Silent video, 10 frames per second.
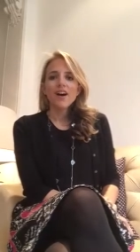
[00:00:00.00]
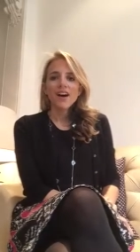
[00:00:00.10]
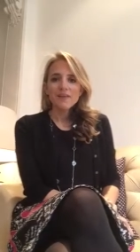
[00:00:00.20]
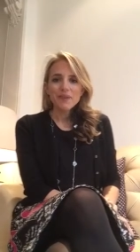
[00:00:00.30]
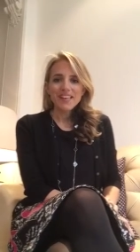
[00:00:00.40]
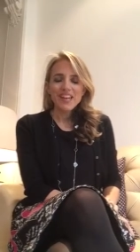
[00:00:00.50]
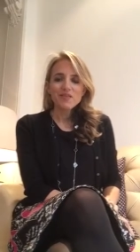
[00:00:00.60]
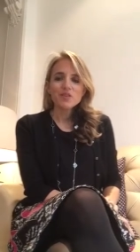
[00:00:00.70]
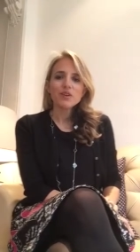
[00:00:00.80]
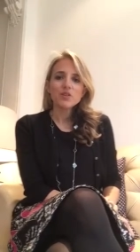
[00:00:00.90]
Hi, my
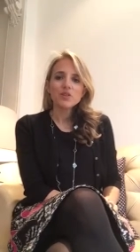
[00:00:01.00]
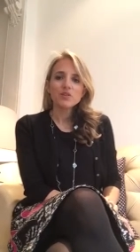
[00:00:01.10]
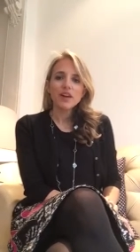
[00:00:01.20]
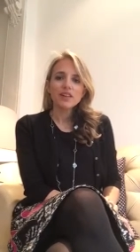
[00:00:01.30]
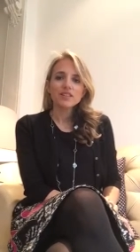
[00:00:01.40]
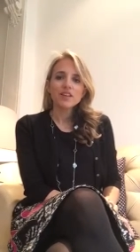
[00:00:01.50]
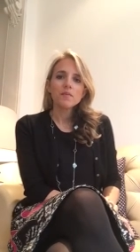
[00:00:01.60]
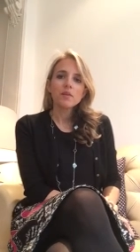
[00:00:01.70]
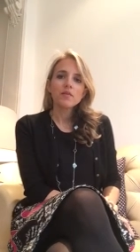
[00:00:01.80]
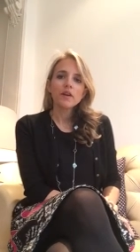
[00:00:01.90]
name is Rachel Vecht and
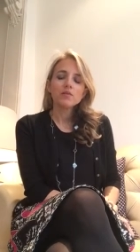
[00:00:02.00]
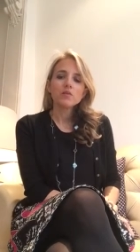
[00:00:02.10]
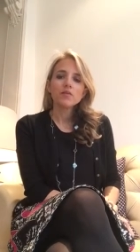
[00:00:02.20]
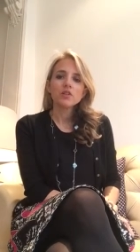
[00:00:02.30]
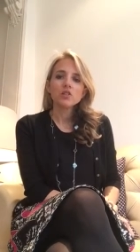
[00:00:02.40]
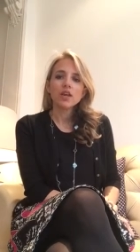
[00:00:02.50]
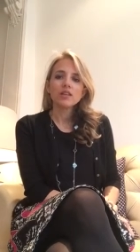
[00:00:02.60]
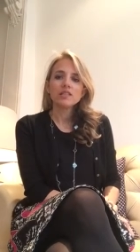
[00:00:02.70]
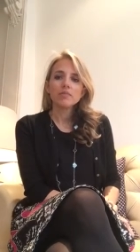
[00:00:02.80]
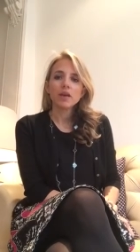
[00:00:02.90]
I'm the founder of
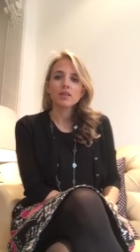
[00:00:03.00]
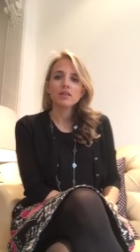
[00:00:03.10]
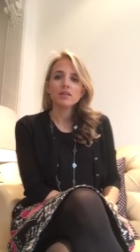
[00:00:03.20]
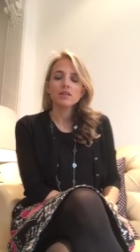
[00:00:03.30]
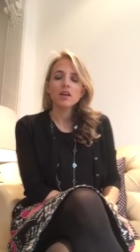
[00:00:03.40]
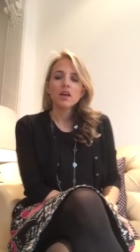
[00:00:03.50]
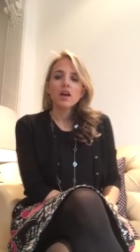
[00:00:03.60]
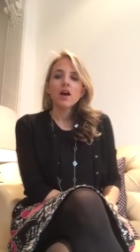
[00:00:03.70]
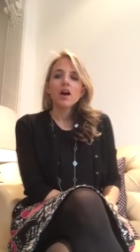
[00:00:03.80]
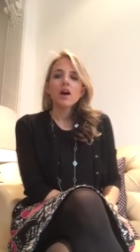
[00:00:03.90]
Educating Matters.
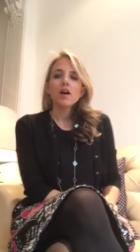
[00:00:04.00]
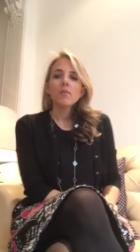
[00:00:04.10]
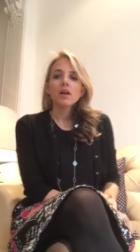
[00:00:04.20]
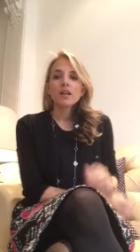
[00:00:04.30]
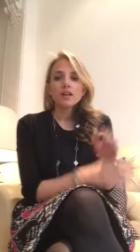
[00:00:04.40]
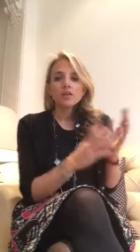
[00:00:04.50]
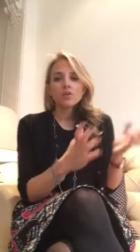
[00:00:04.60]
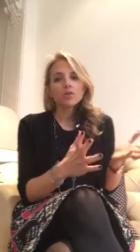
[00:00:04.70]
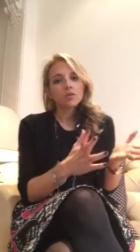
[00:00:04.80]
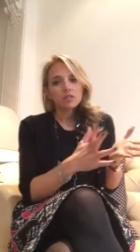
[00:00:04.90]
I'd like
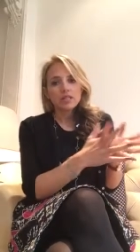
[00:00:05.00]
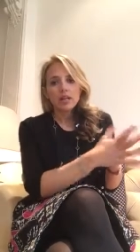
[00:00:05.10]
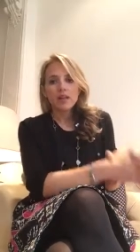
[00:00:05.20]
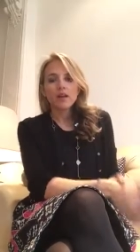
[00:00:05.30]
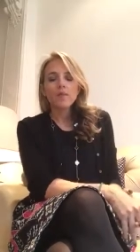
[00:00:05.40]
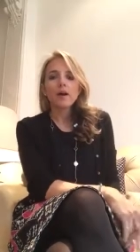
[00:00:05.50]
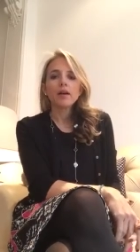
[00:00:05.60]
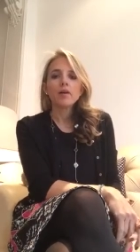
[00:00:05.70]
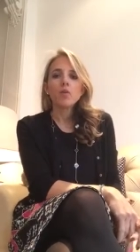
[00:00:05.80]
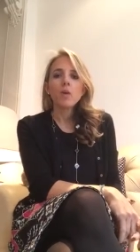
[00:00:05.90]
to talk today
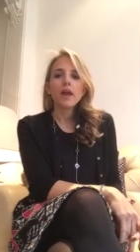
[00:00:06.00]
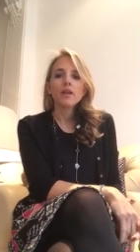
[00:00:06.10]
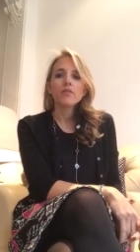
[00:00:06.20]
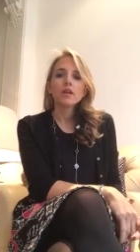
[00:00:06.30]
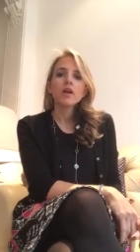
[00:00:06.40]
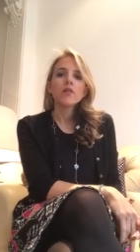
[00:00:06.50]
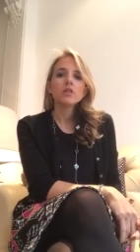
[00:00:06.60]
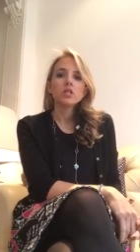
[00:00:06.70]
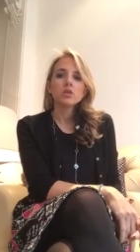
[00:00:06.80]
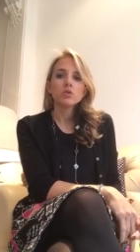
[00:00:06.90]
about a way of
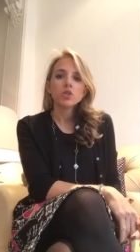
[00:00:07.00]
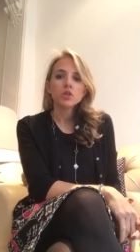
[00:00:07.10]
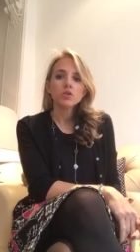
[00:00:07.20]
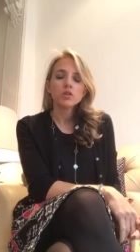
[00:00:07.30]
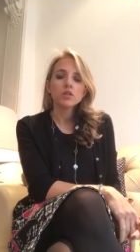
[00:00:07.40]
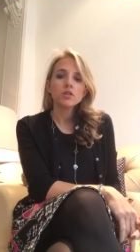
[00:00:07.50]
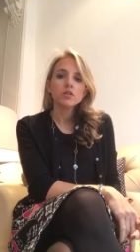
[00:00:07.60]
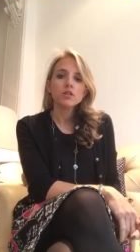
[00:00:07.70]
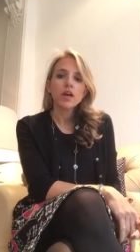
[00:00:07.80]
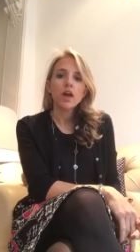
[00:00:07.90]
encouraging your children to
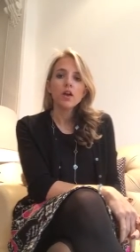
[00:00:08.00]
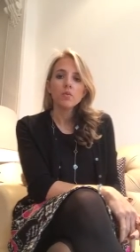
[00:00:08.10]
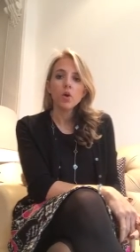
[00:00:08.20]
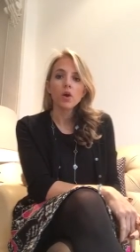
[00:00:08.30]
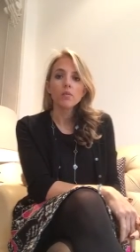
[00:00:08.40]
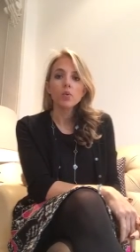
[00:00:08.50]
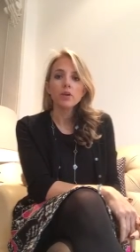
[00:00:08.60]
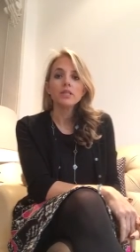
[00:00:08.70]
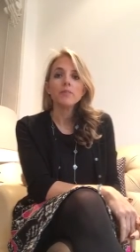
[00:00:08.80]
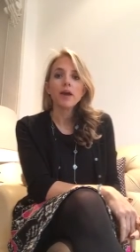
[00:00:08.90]
do their homework more
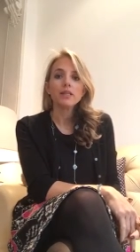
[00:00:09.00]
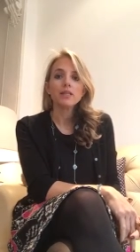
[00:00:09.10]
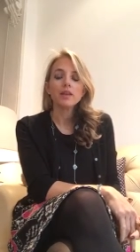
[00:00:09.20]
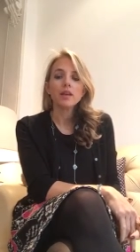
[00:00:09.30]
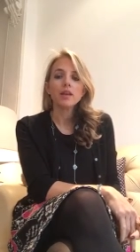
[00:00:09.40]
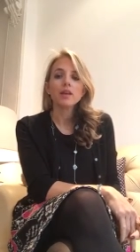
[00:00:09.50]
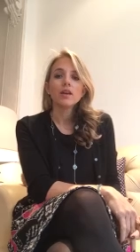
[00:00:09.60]
independently.